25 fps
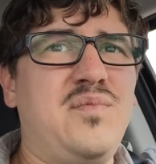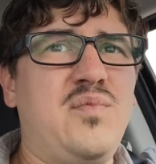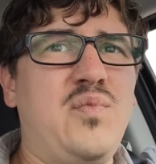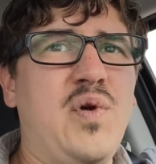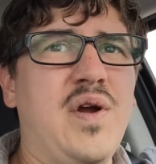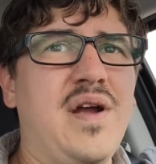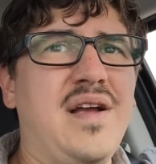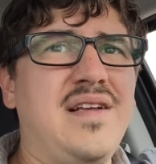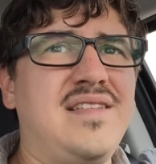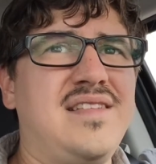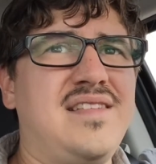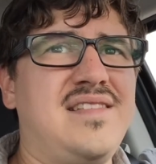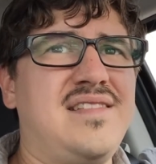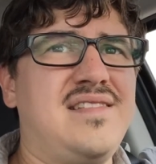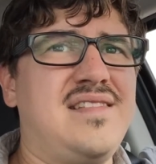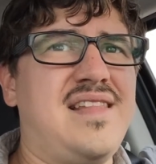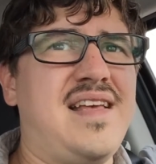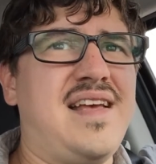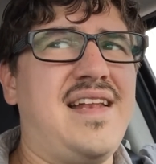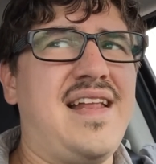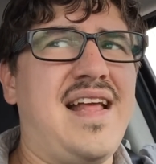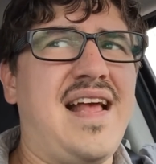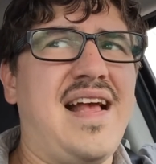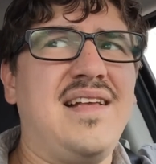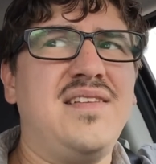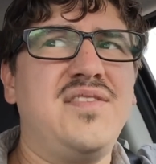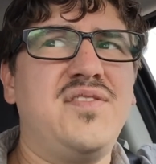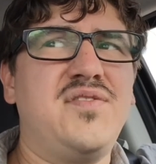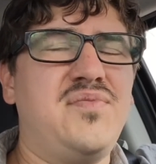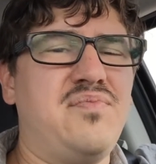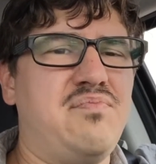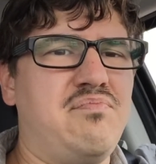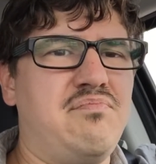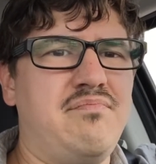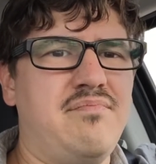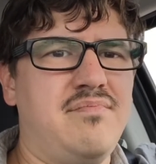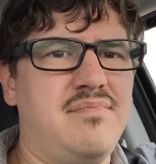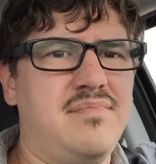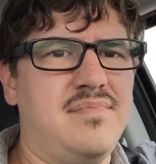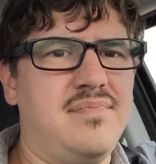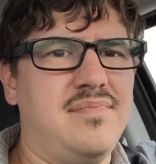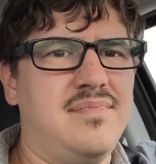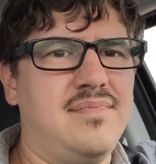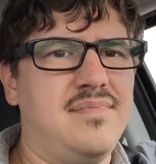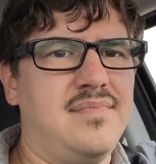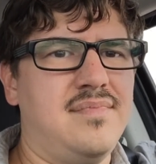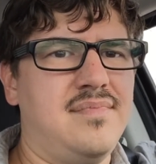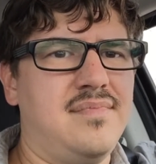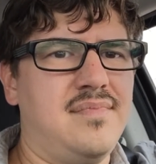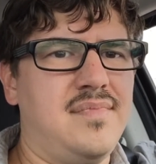Whereas that has
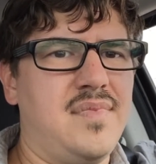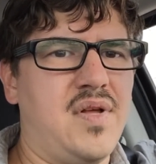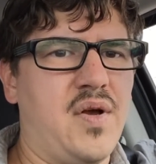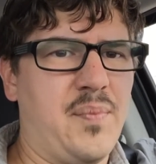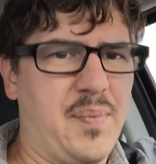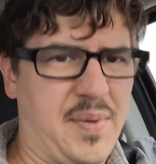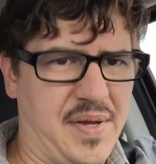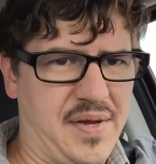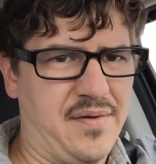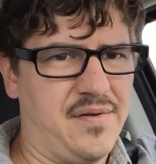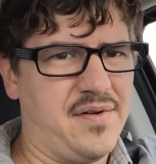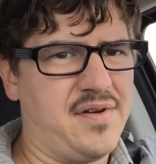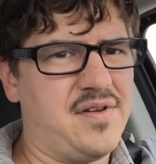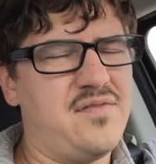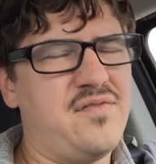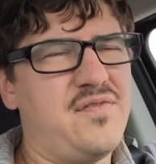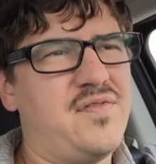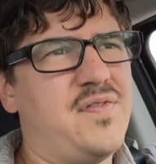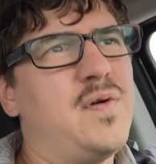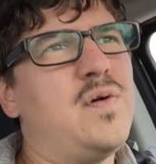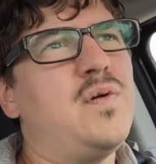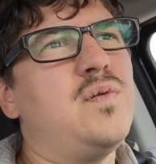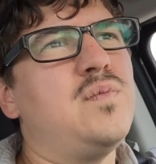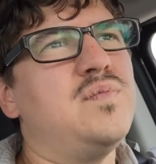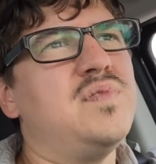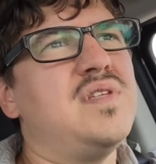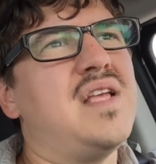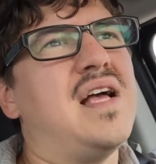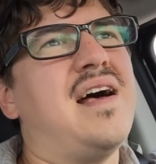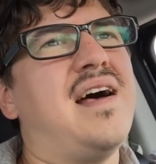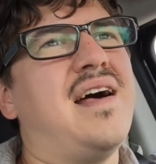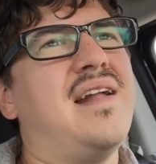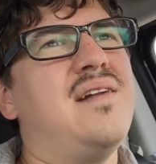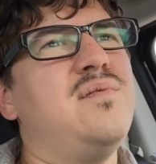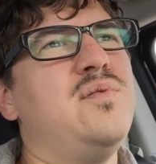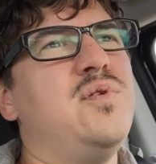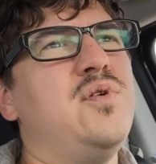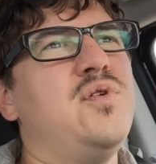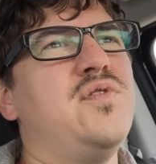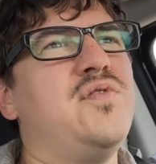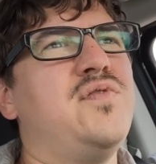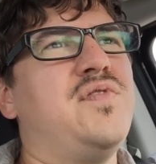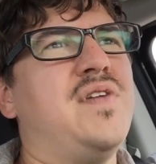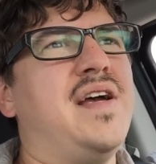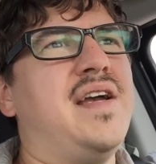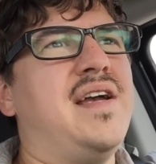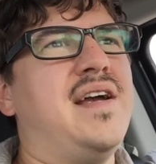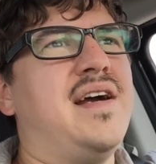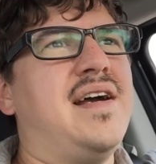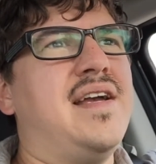appeared in films, I don't know
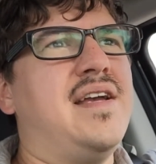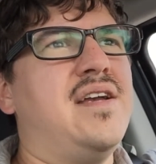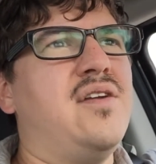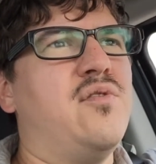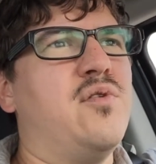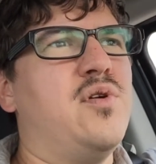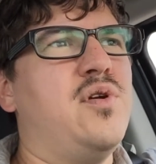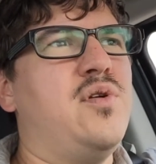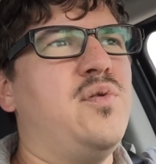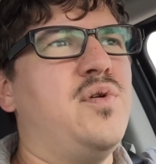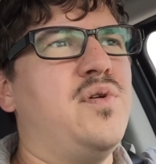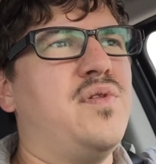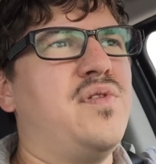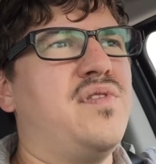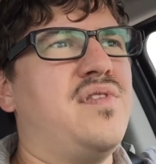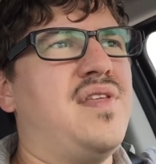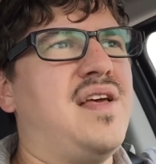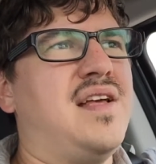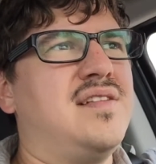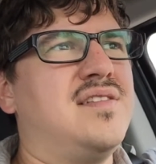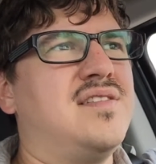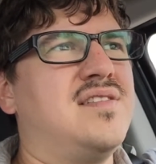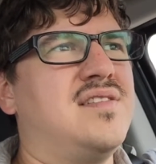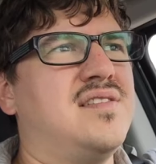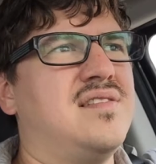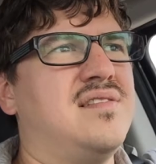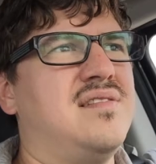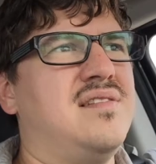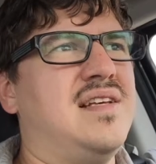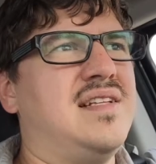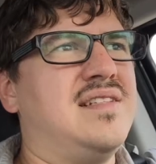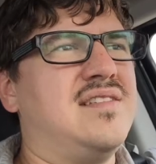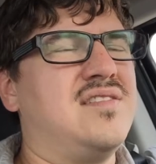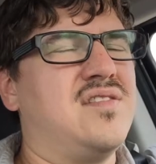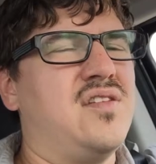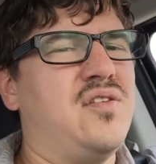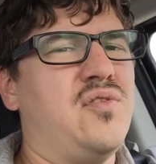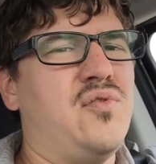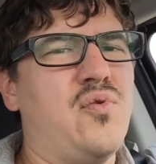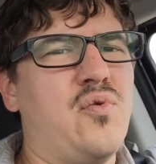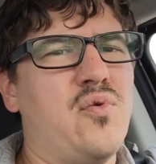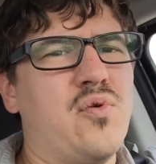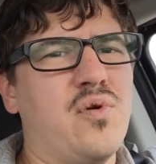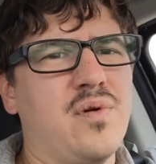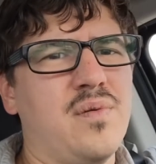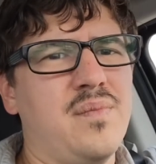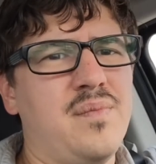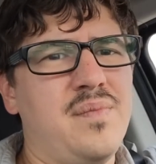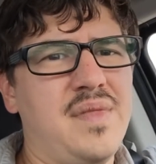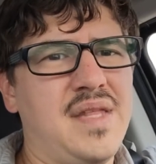if I agree with that's the
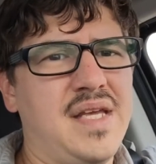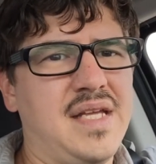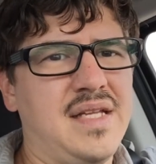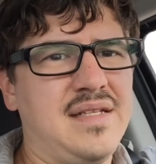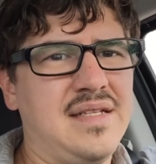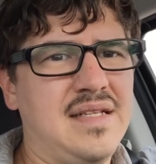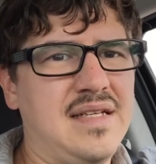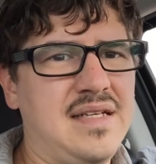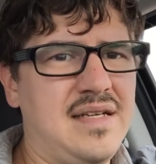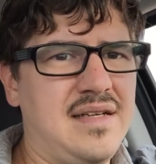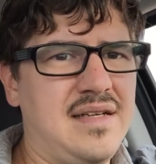norm, that